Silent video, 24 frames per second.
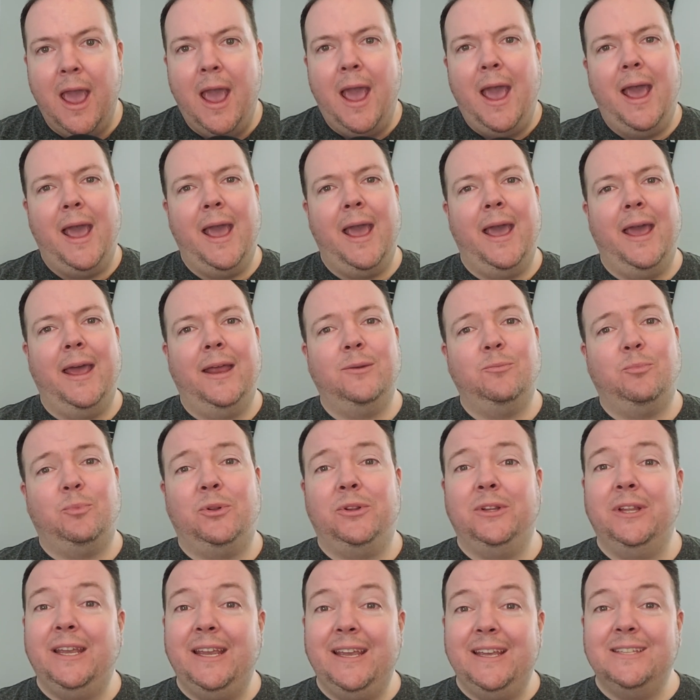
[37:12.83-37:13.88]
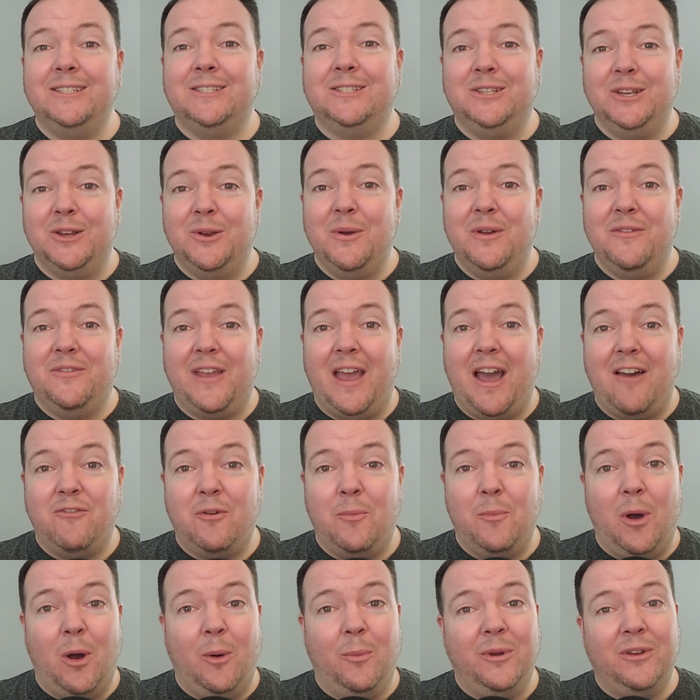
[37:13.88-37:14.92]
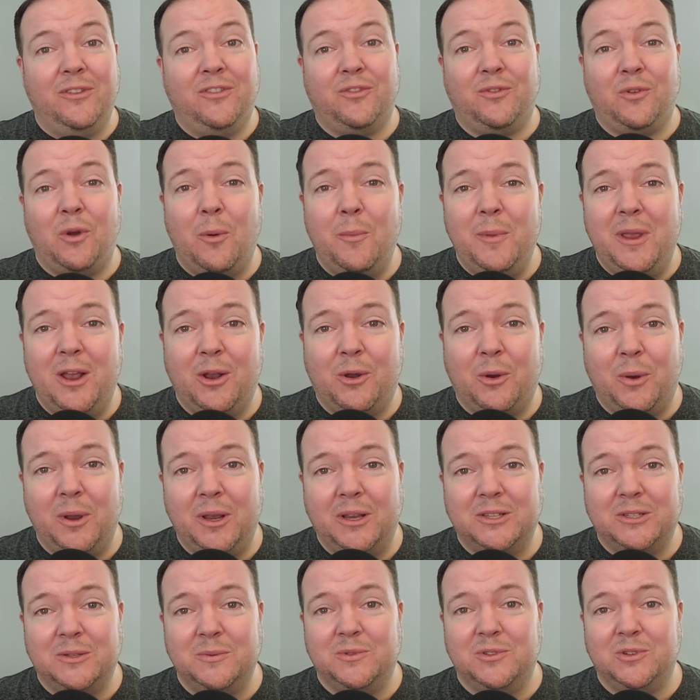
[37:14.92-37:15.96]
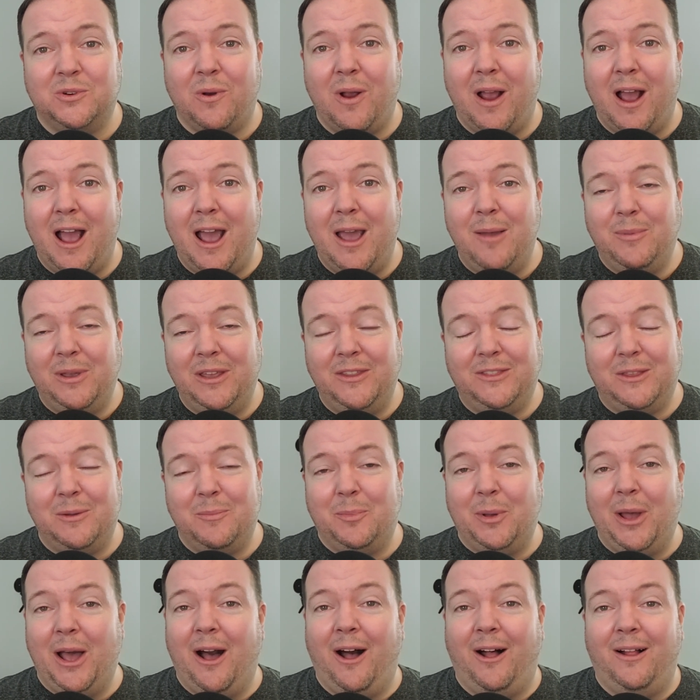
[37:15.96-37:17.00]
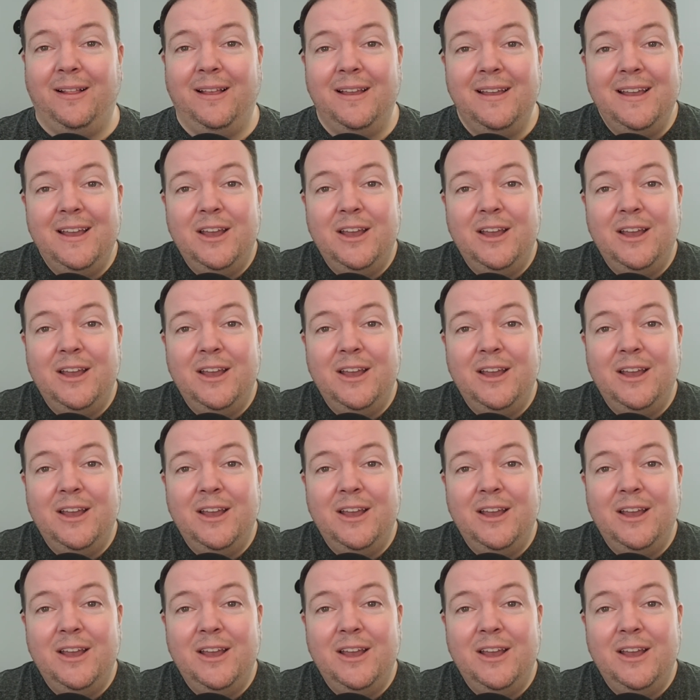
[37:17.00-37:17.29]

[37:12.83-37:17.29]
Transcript: And please do, if you have a moment, throw me a quick subscribe, hit the bell,